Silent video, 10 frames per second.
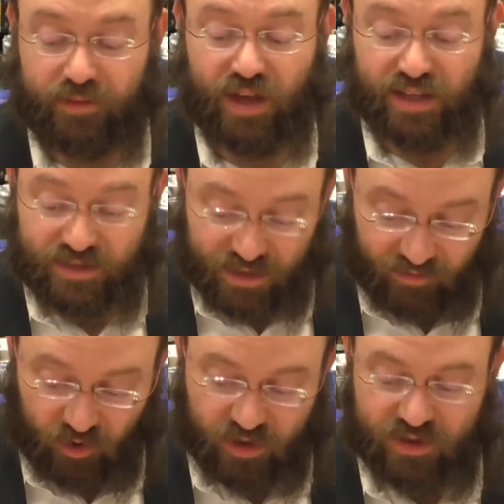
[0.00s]
That's
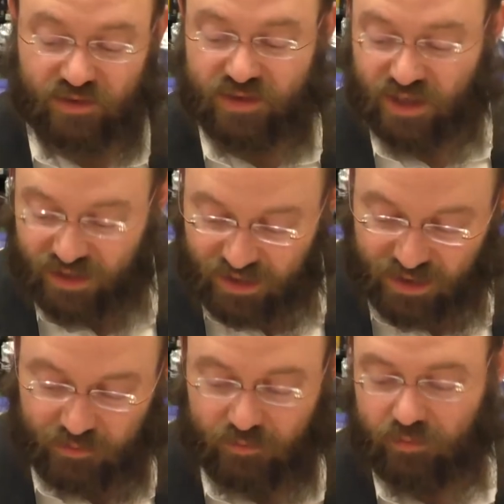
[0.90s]
avodas at
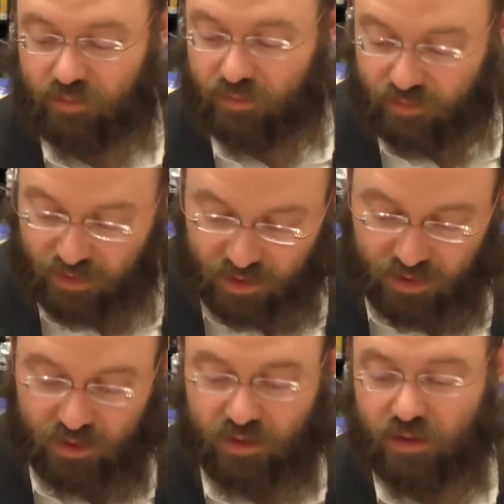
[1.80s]
tzaddikim.
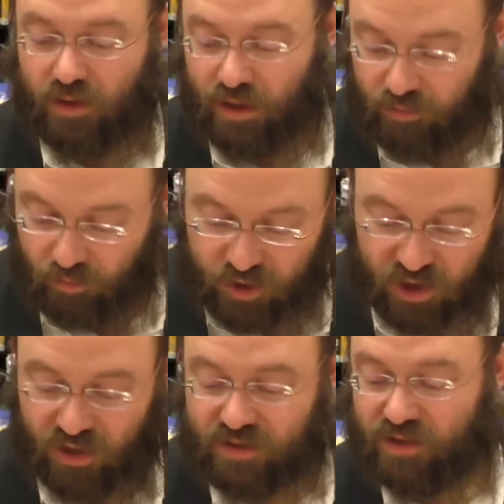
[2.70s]
And when
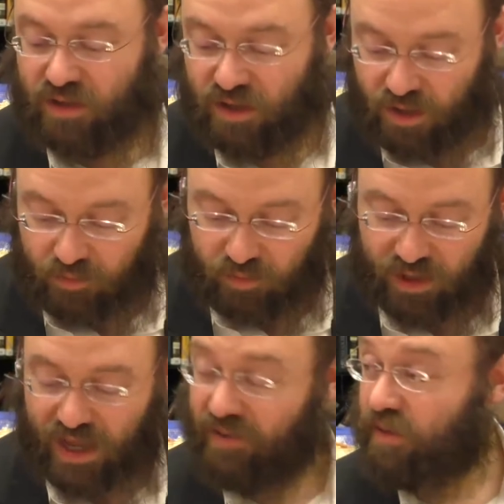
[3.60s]
Mashiach is going to come, we're
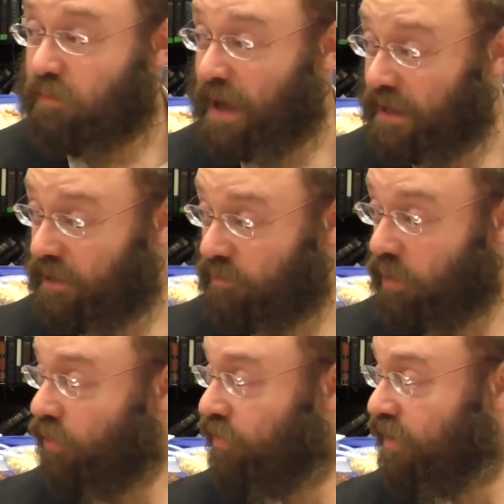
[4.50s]
going to have the mile of
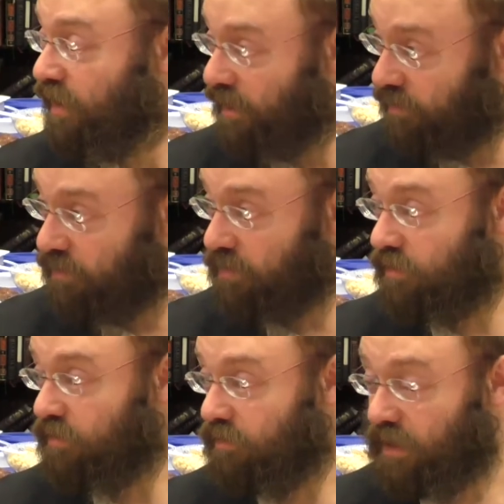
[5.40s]
both together.
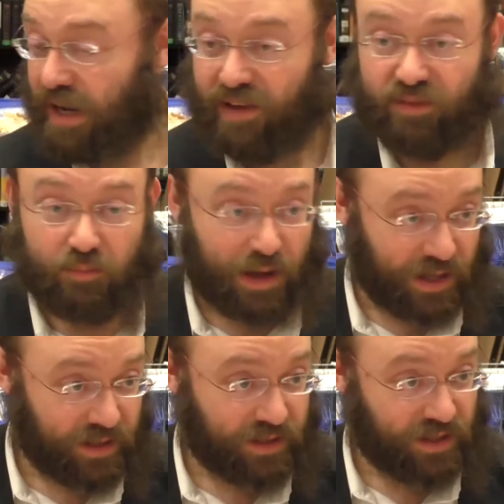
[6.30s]
We're going to have the
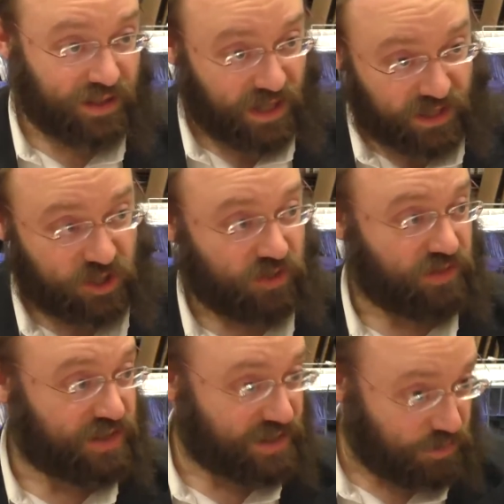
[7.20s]
mile the connection
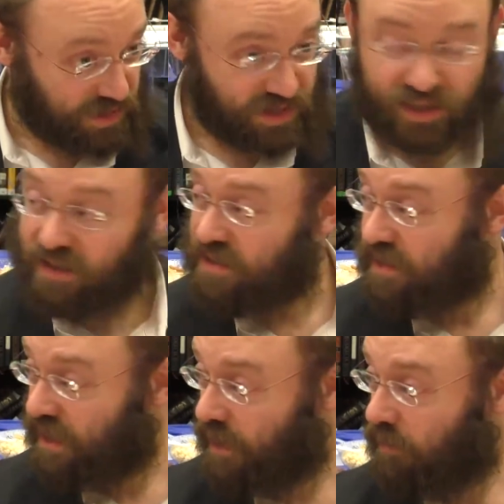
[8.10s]
of that, as we said, the
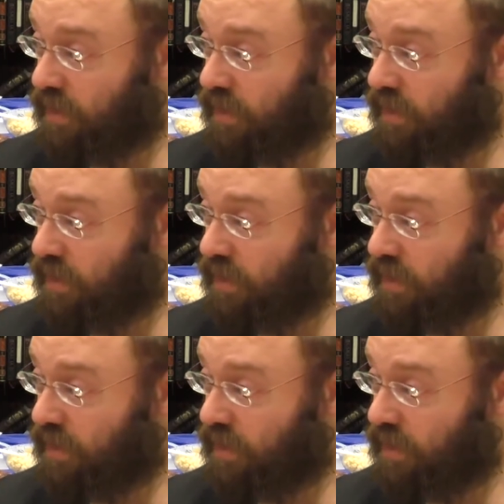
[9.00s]
tzaddik and